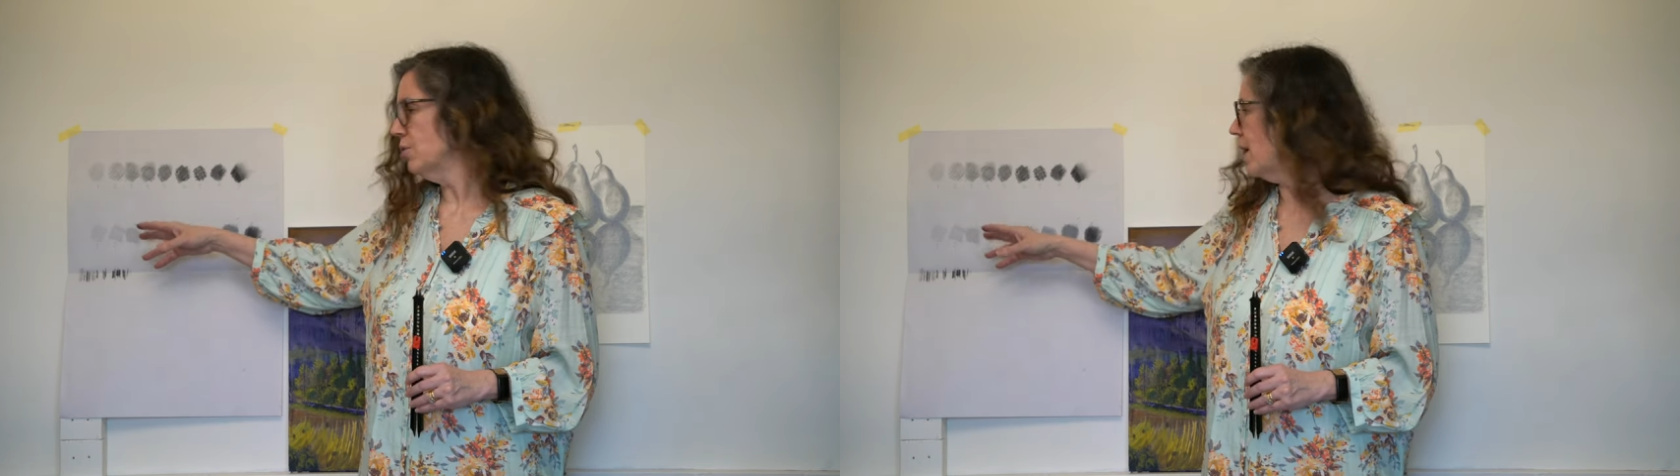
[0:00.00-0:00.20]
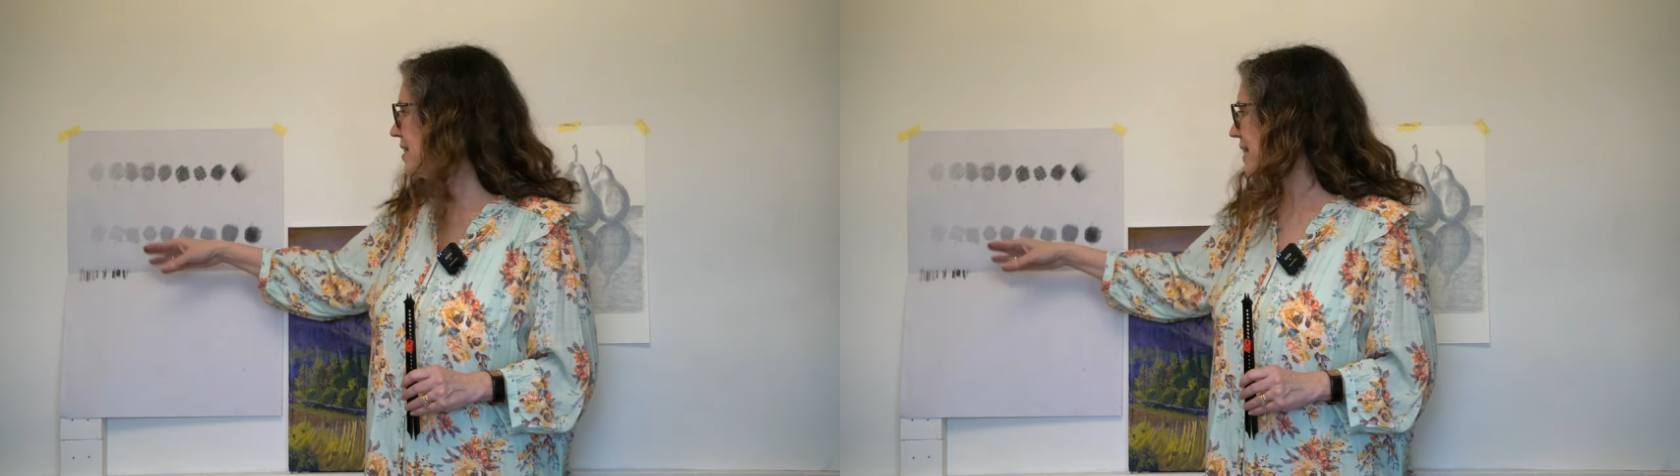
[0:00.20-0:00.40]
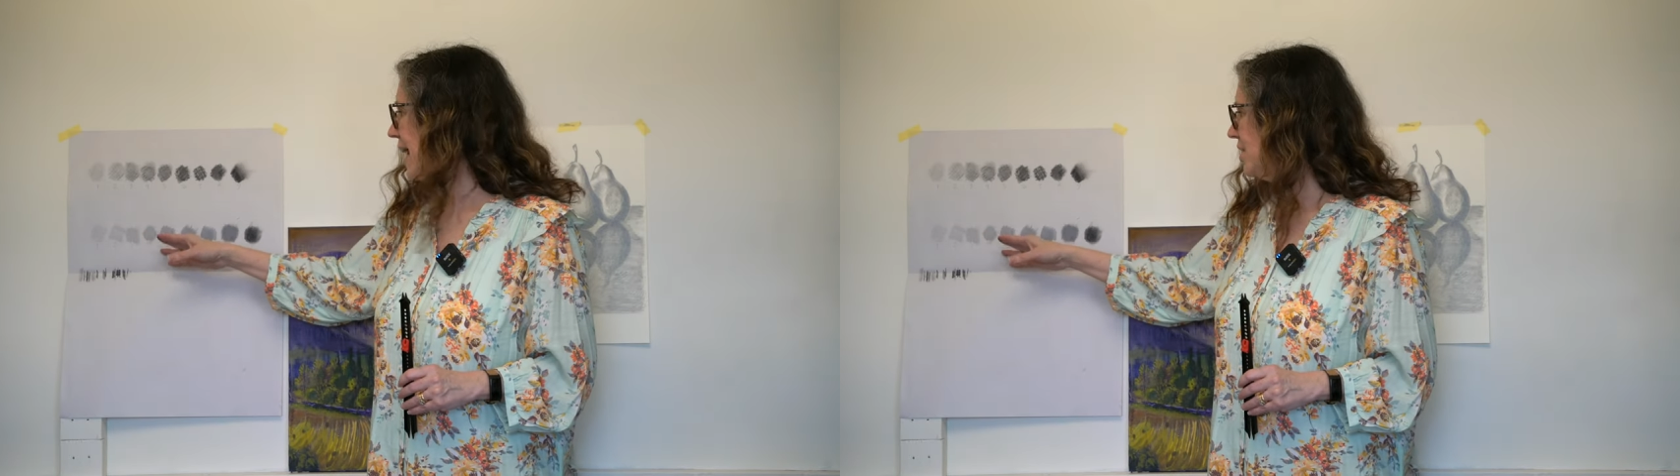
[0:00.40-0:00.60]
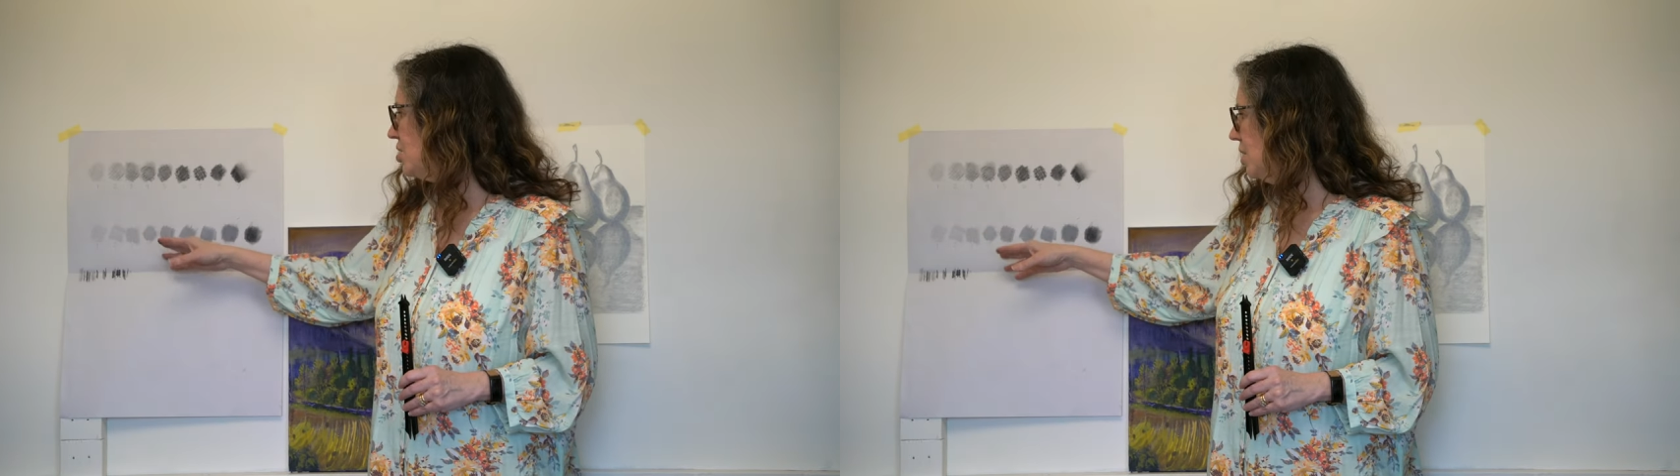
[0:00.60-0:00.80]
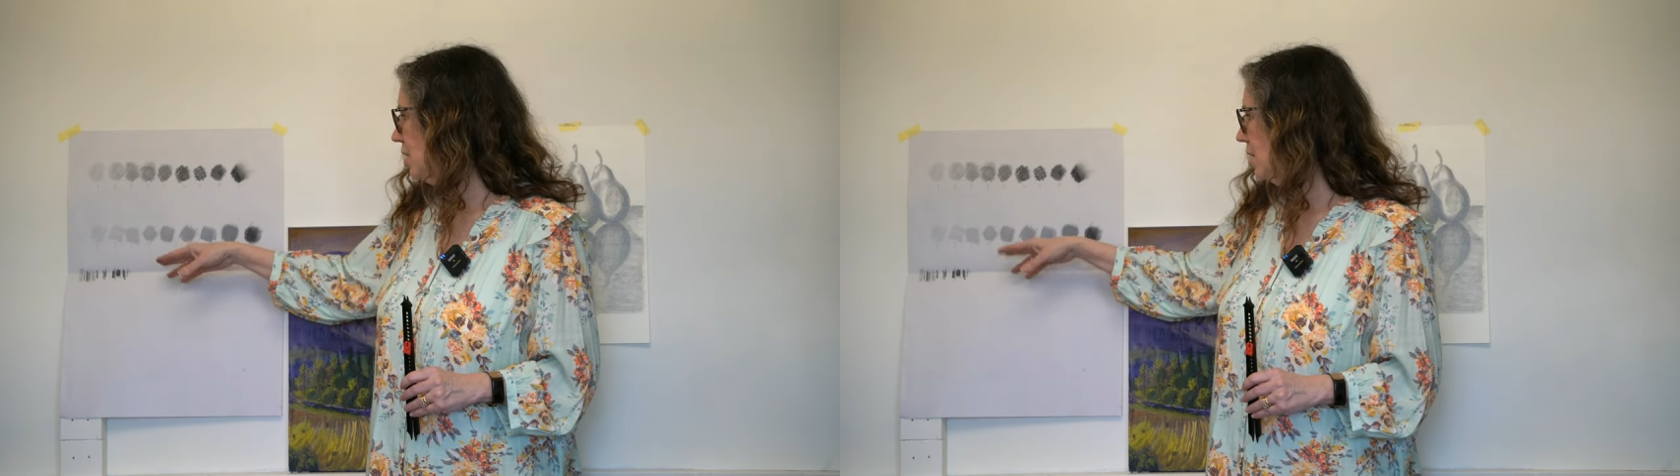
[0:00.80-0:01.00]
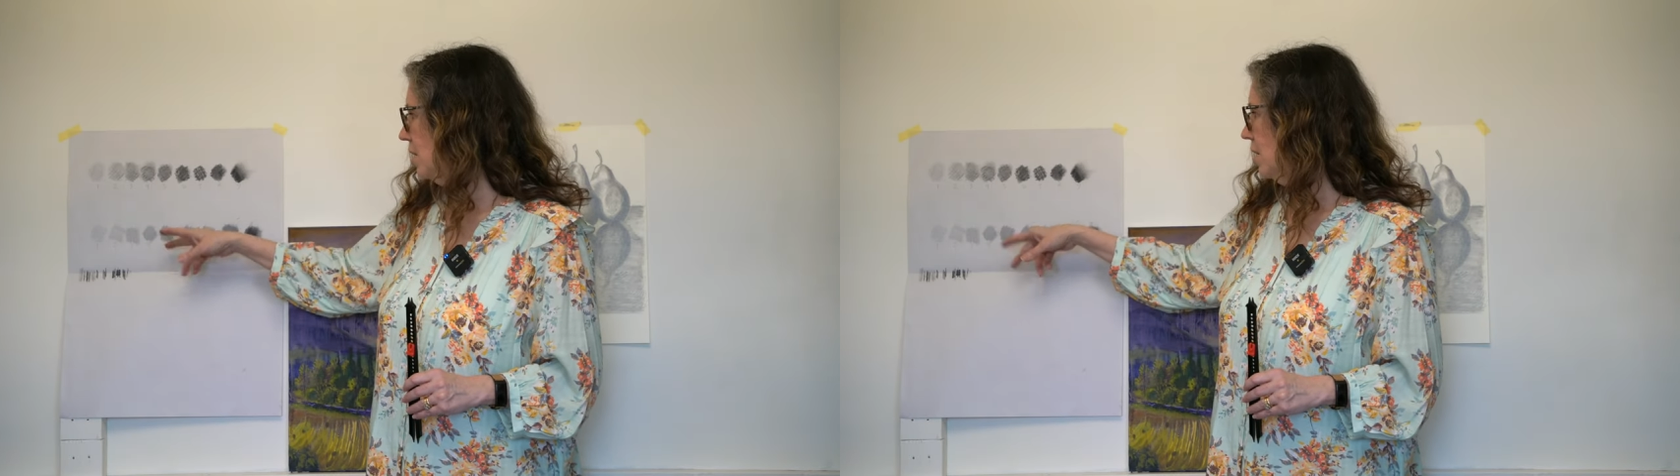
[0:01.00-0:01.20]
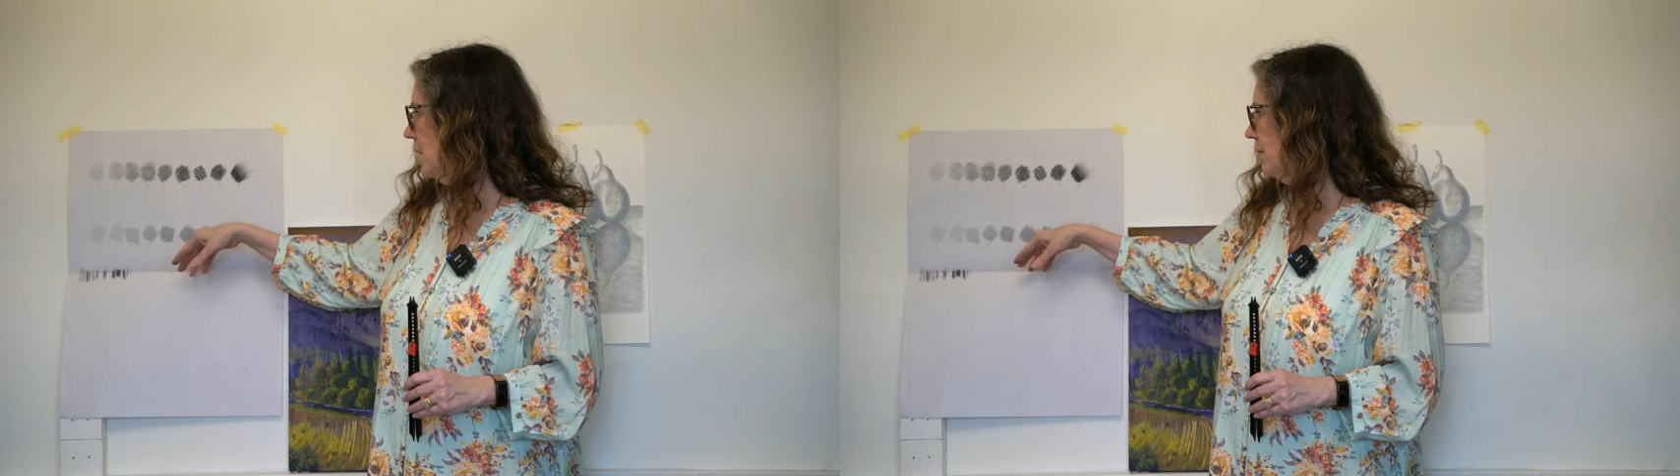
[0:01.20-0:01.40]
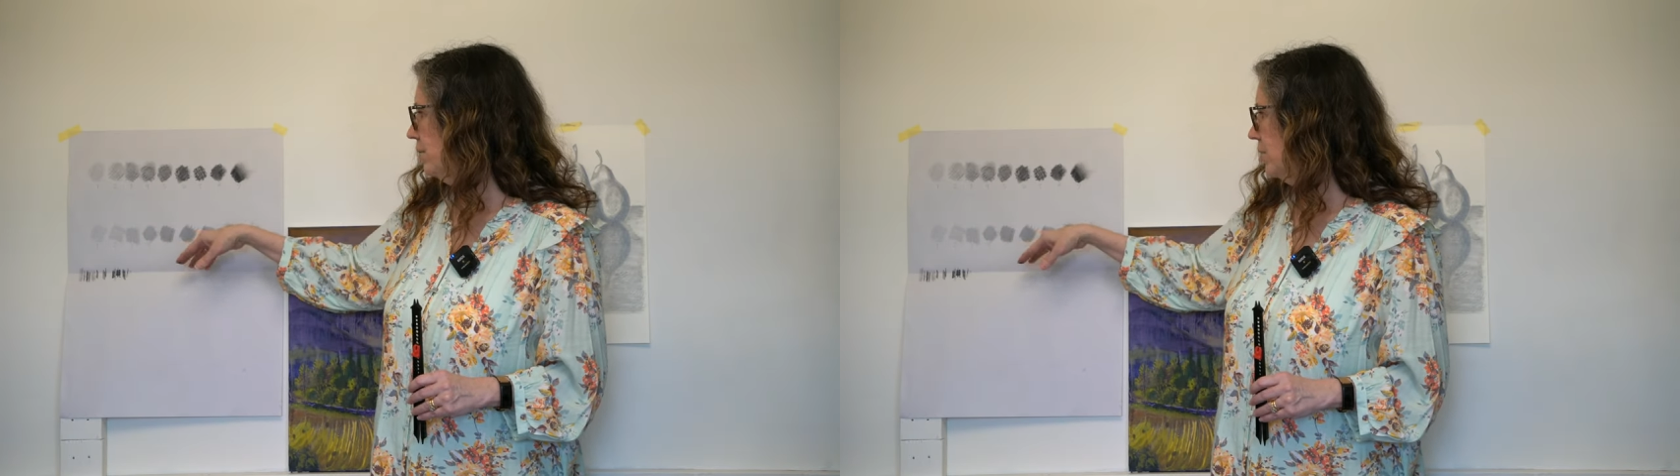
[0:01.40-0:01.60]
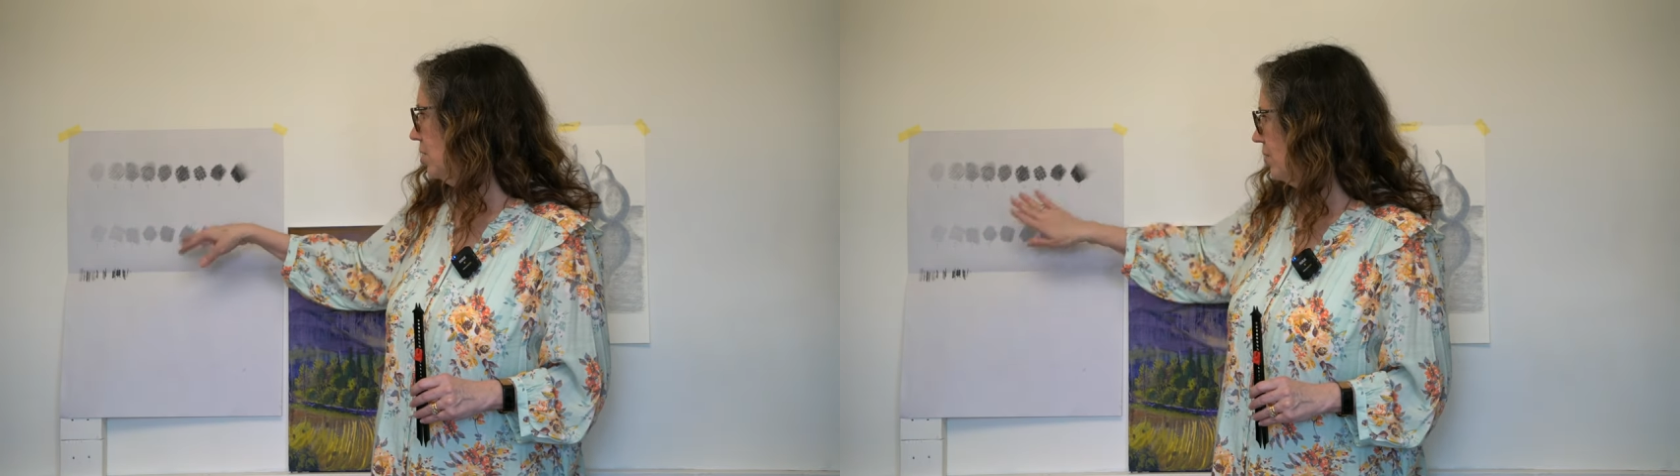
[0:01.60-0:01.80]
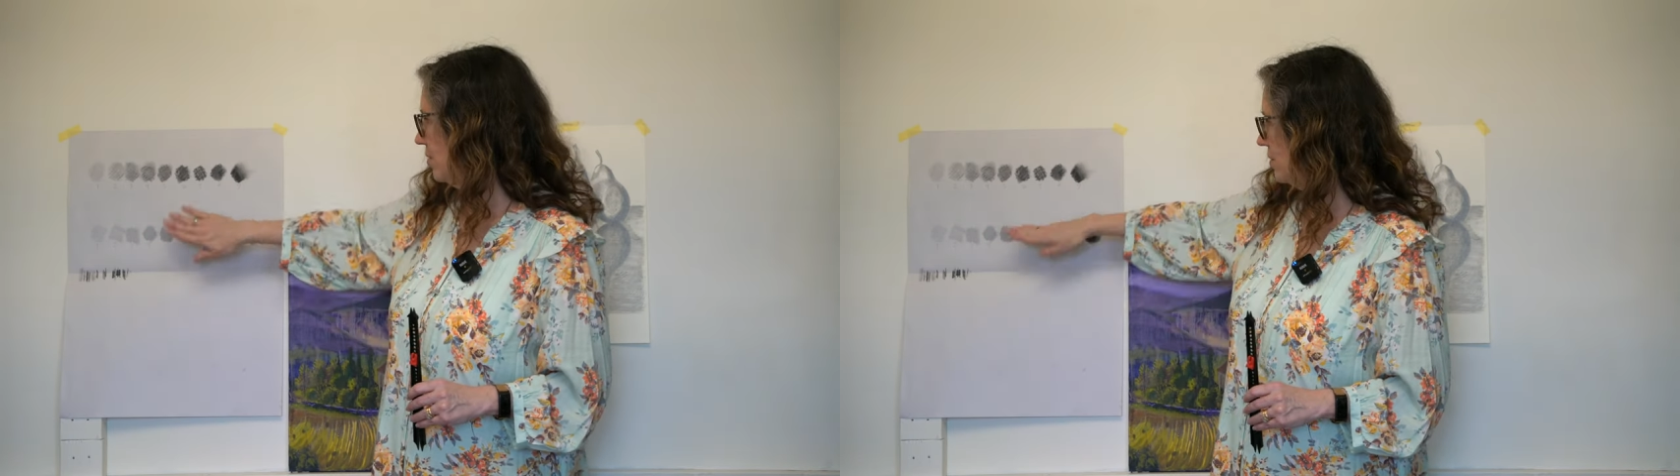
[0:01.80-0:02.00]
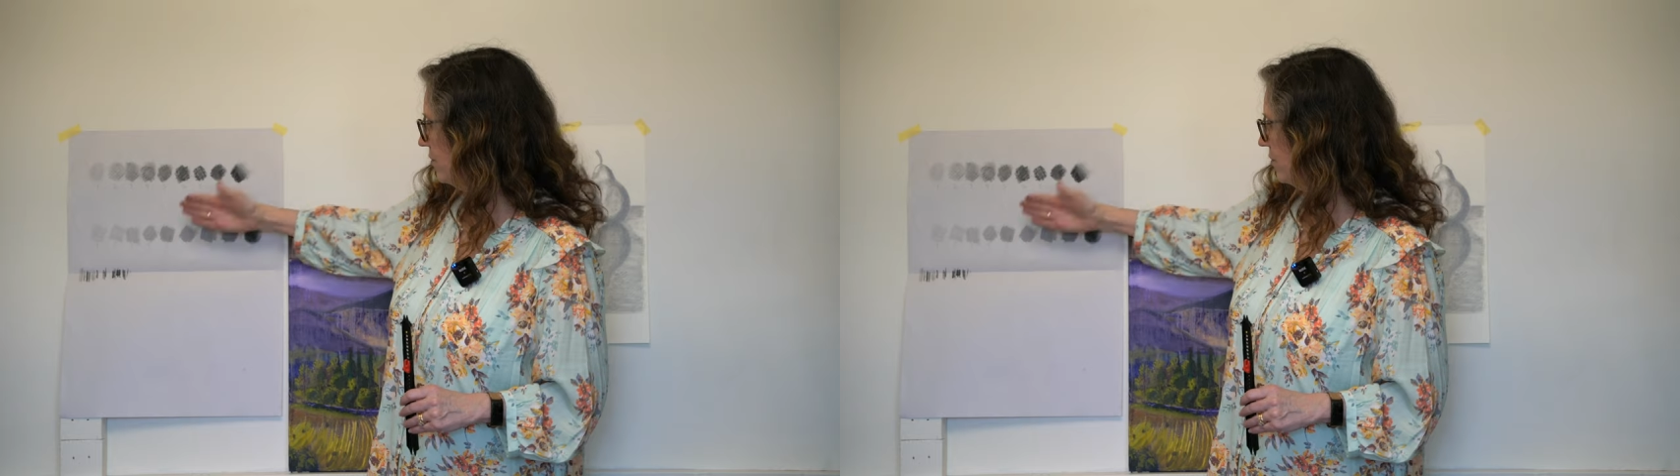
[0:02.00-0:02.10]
cross hatching, um, you know,